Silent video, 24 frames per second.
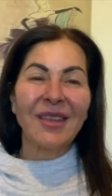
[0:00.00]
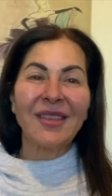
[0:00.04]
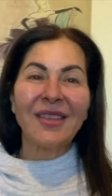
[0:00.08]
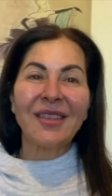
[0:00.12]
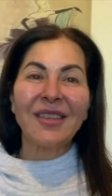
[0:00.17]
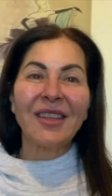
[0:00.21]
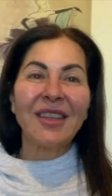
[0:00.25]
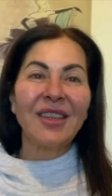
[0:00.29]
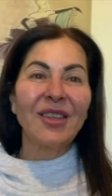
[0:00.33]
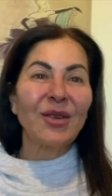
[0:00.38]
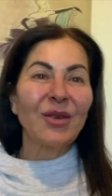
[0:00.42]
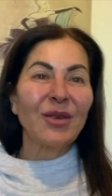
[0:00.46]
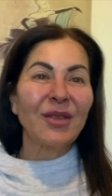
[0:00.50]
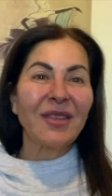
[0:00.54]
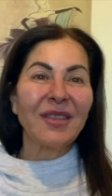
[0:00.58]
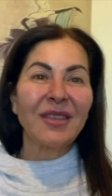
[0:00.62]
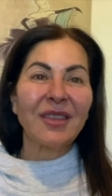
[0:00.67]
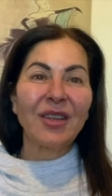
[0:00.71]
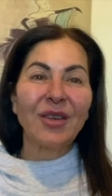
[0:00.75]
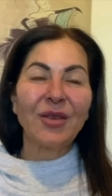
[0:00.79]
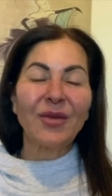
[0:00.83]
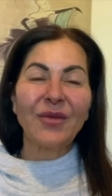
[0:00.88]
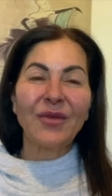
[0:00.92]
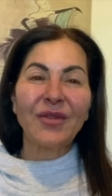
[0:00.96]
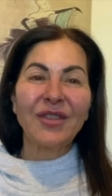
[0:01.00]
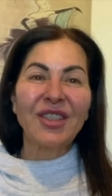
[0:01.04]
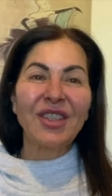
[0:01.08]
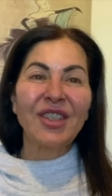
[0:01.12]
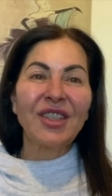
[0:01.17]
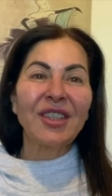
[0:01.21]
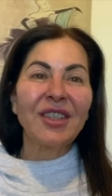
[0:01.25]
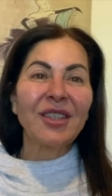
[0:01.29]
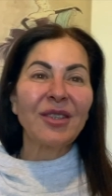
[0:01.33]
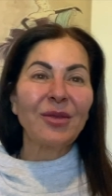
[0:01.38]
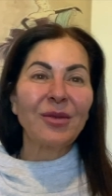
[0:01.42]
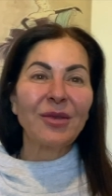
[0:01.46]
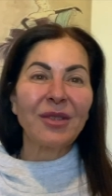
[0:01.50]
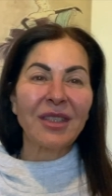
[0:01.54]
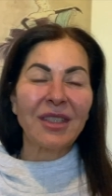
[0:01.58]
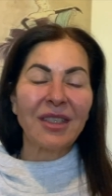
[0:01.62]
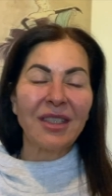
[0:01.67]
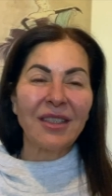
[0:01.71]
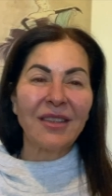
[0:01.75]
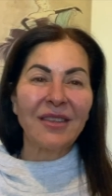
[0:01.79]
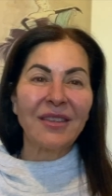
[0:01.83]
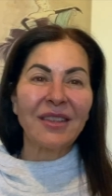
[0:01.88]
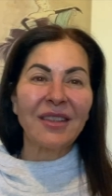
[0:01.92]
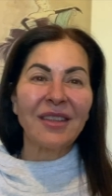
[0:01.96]
see yourself shielded
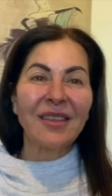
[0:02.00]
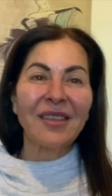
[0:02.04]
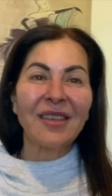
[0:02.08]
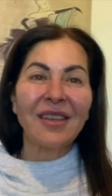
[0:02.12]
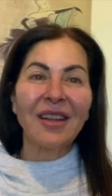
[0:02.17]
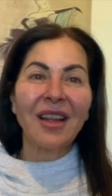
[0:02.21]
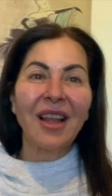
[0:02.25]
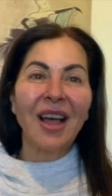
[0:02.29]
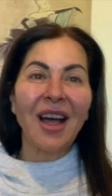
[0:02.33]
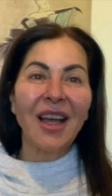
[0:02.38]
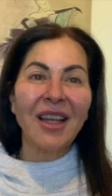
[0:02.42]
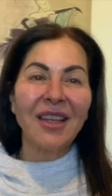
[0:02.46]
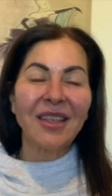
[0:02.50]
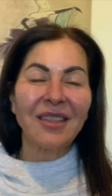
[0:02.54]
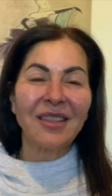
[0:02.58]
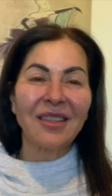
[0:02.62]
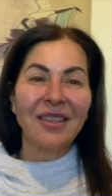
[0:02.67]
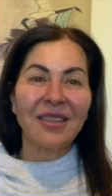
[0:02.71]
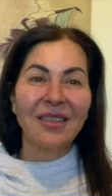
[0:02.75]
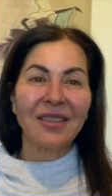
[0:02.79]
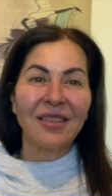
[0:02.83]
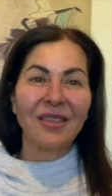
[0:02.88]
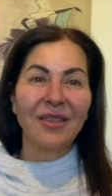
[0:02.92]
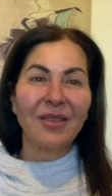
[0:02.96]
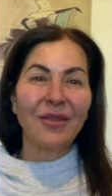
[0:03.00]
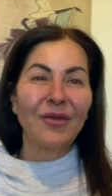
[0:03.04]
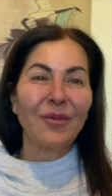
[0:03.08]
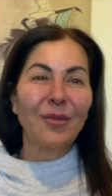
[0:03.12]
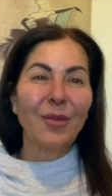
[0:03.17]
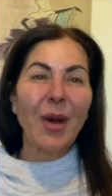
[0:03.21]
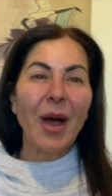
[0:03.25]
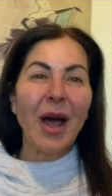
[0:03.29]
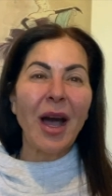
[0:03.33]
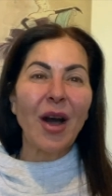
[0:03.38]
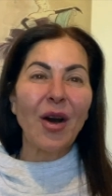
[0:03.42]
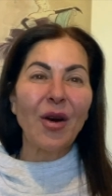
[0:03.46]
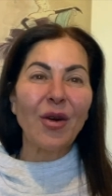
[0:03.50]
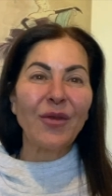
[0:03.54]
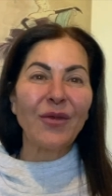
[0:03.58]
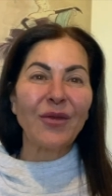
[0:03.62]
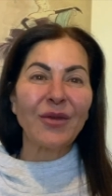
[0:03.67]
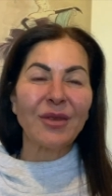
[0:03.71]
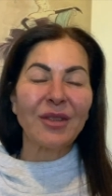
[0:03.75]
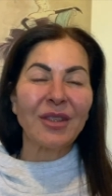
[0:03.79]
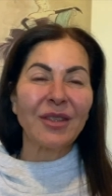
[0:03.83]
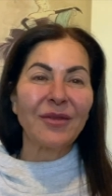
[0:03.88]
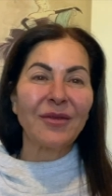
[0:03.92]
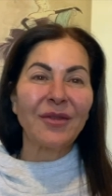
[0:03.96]
in this light of
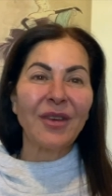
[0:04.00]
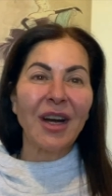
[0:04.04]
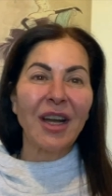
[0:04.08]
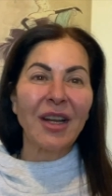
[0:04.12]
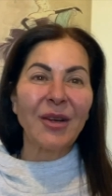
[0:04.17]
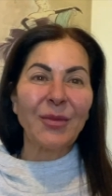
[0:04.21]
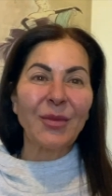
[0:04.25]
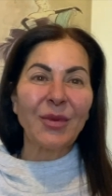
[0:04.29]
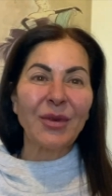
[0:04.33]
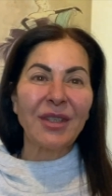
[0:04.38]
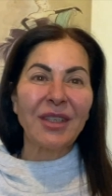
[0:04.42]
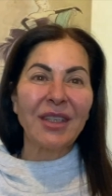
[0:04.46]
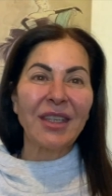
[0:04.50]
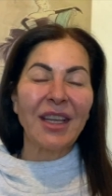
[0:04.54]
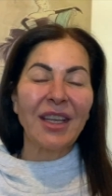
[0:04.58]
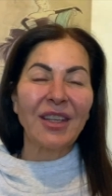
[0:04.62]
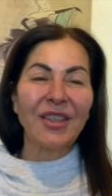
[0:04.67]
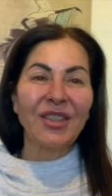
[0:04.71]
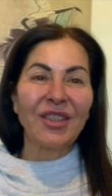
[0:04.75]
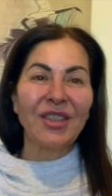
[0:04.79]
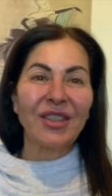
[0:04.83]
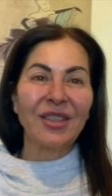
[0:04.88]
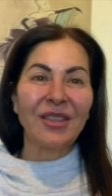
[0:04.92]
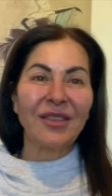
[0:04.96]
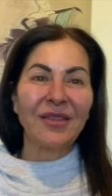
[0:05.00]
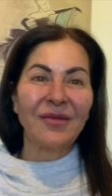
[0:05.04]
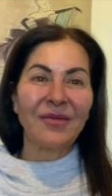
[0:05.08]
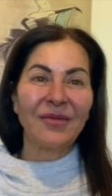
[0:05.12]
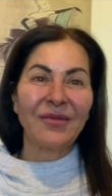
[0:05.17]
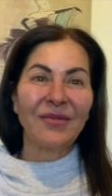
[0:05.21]
powerful divine protection.